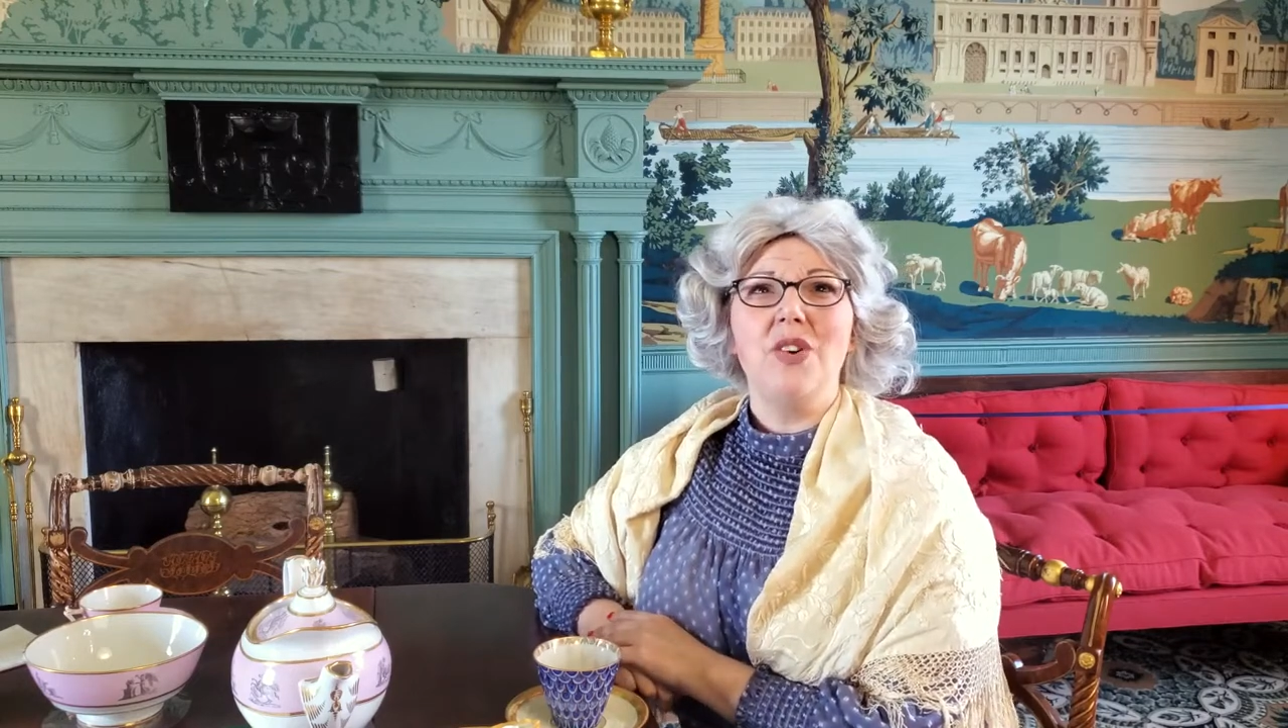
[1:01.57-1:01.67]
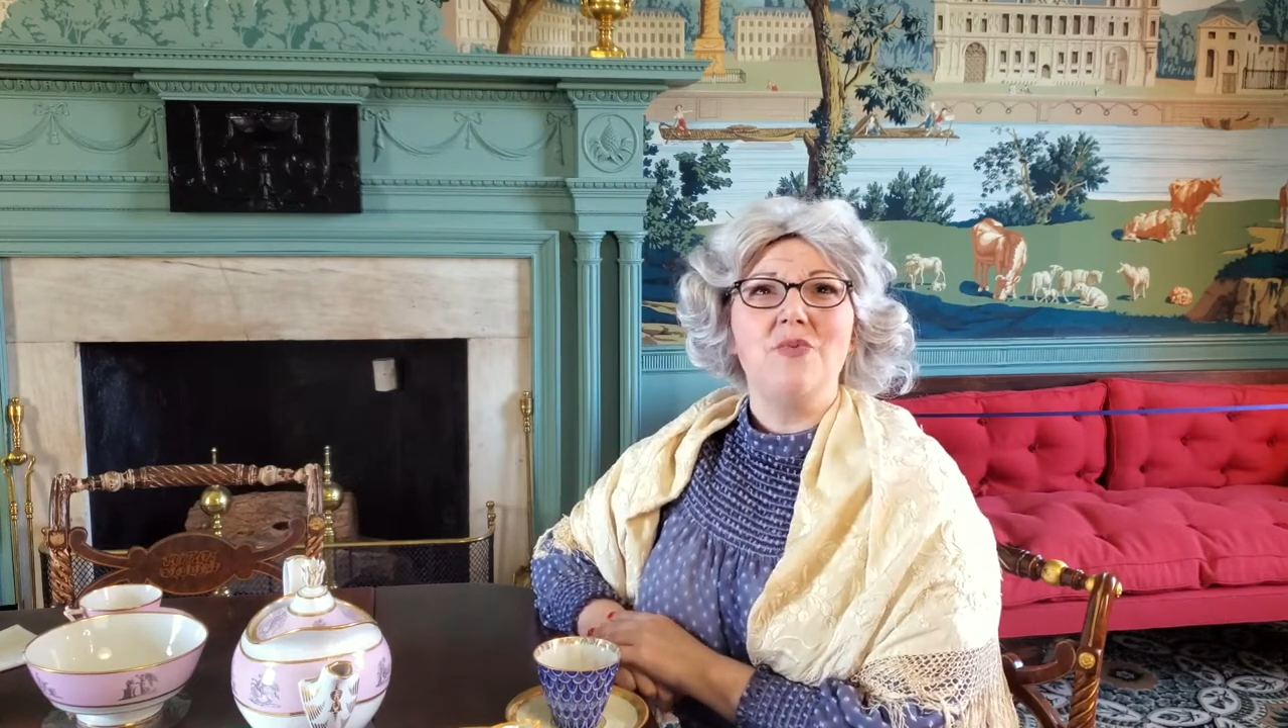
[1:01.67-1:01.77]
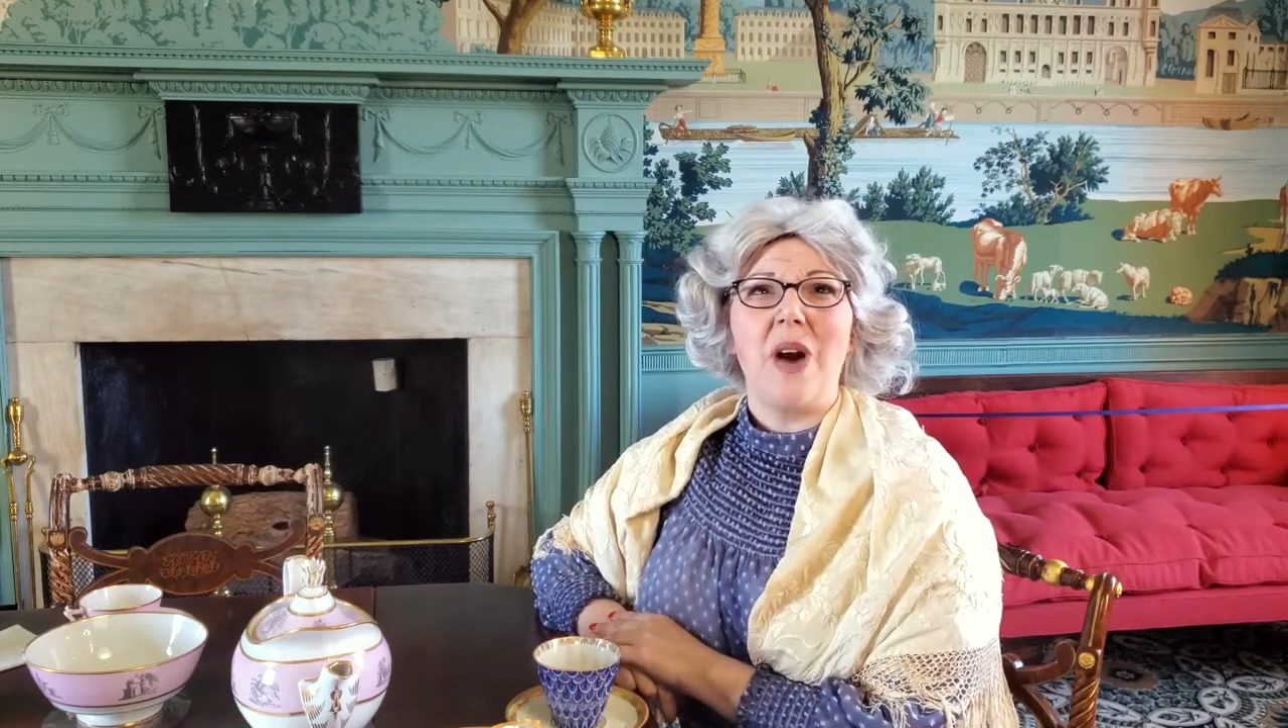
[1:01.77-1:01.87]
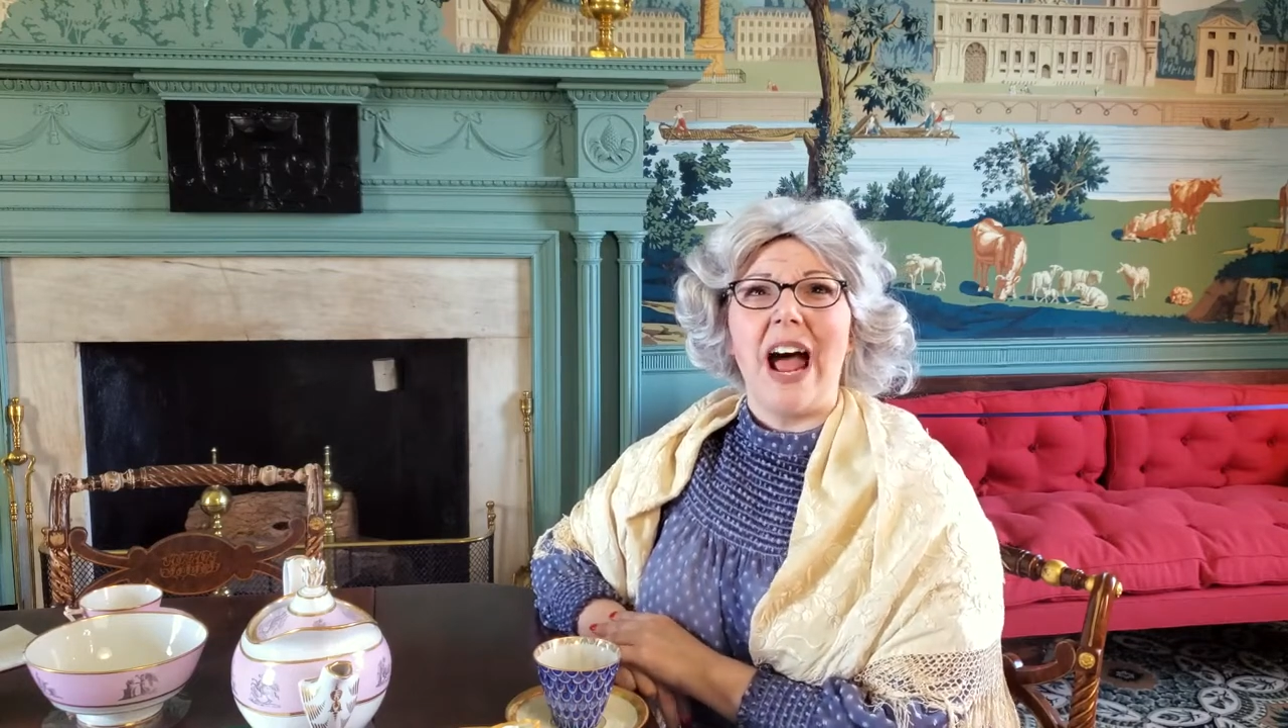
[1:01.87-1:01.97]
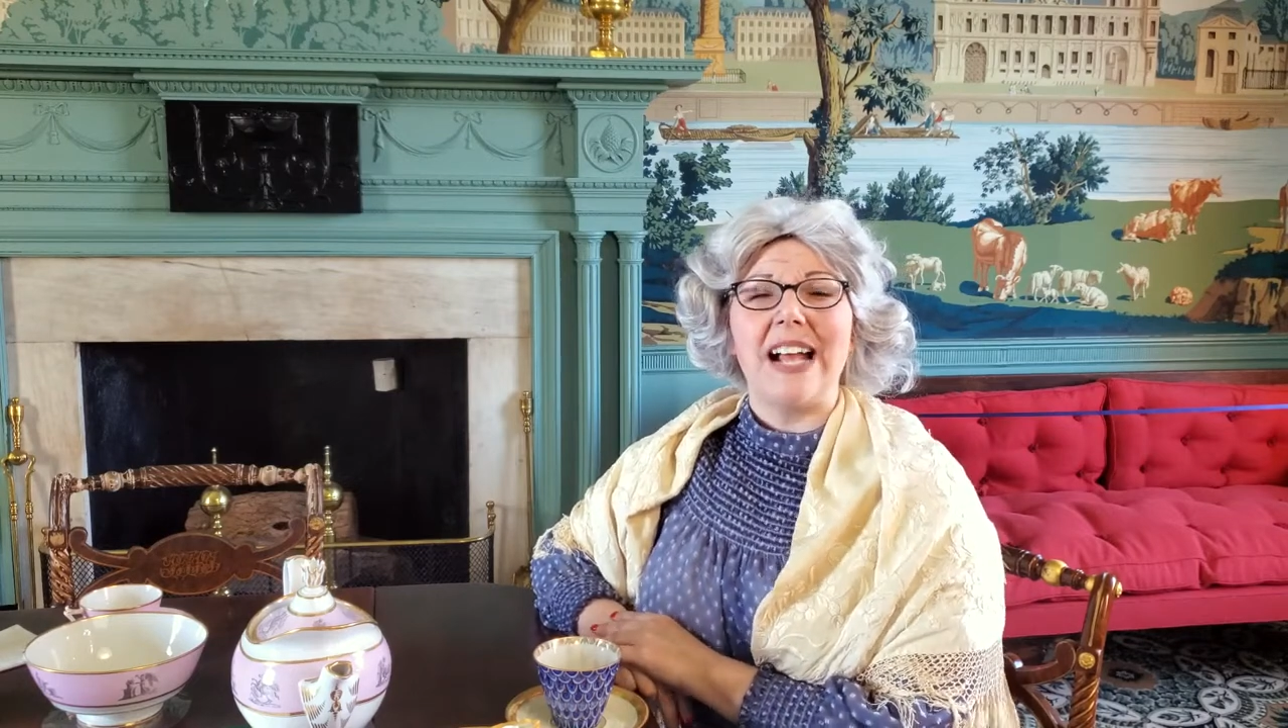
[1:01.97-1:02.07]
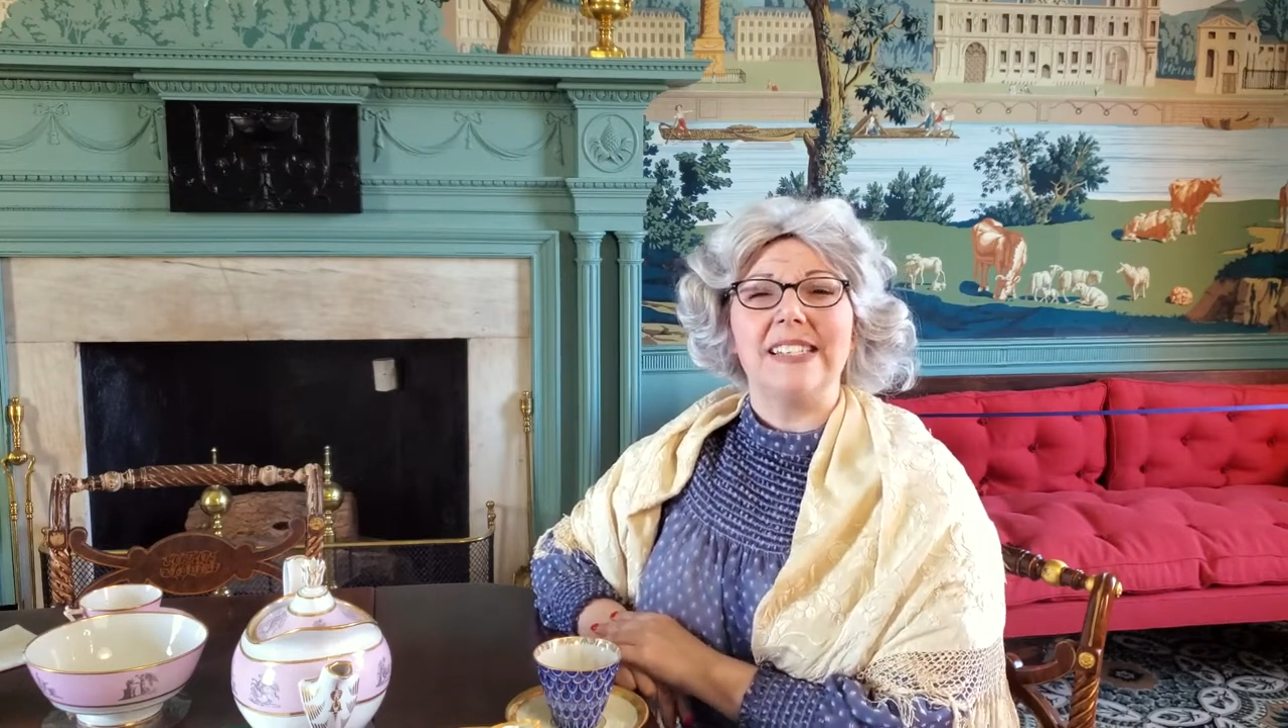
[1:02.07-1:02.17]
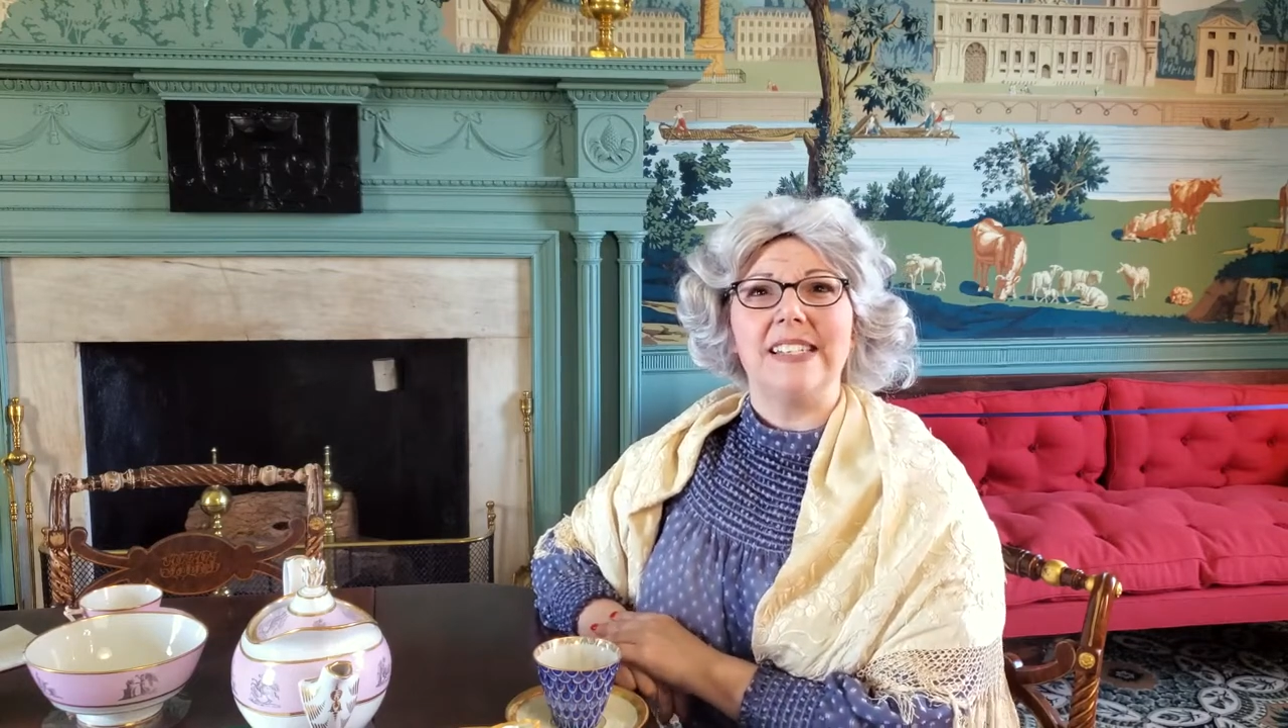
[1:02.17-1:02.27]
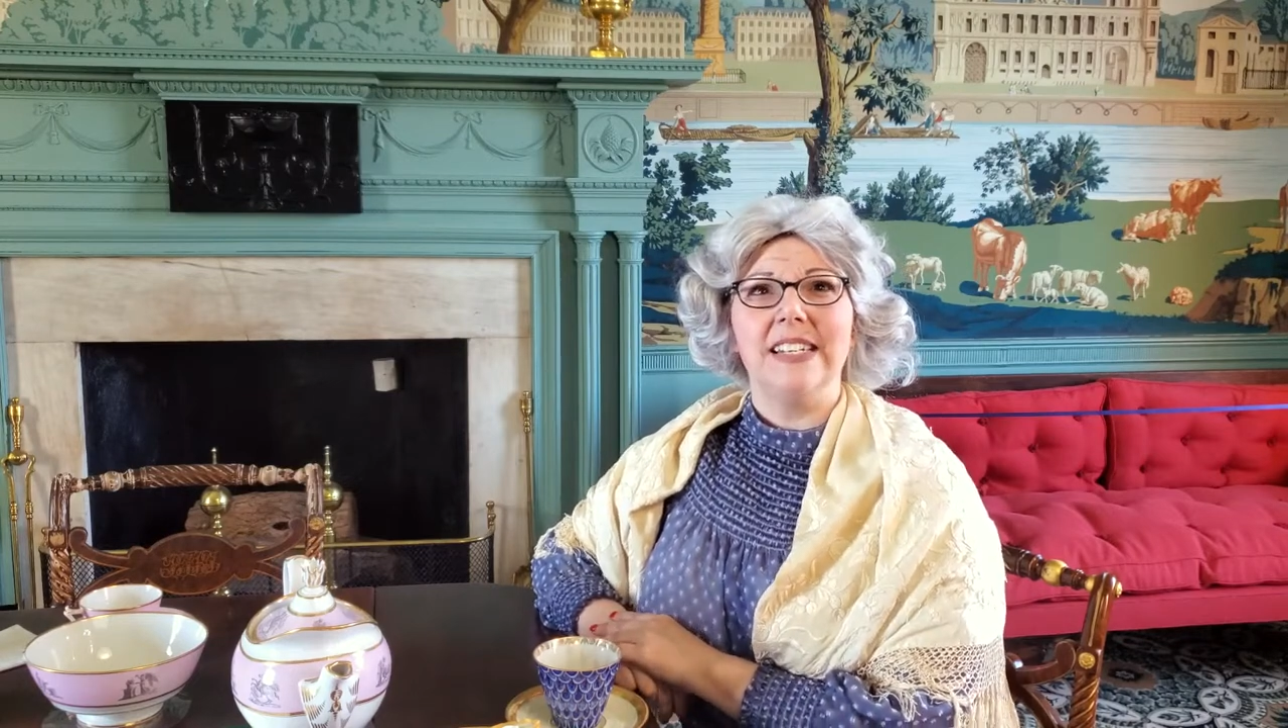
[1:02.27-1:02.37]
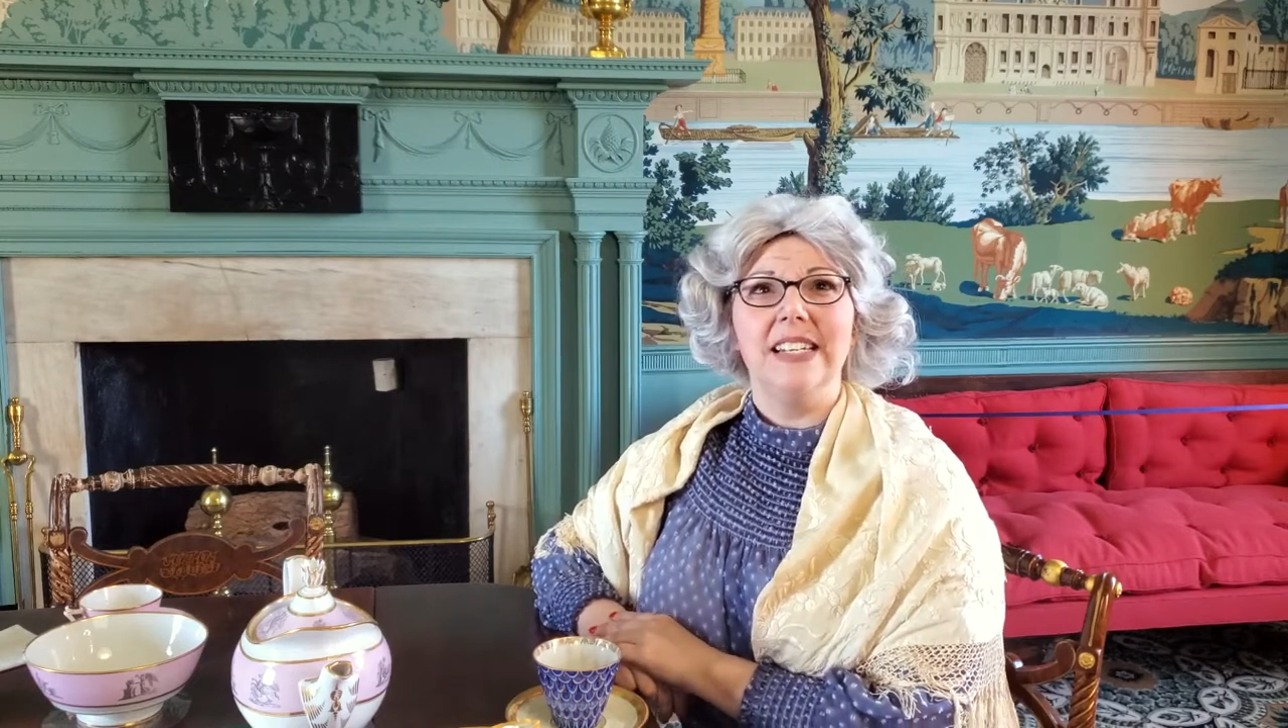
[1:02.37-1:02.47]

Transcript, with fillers: horizon.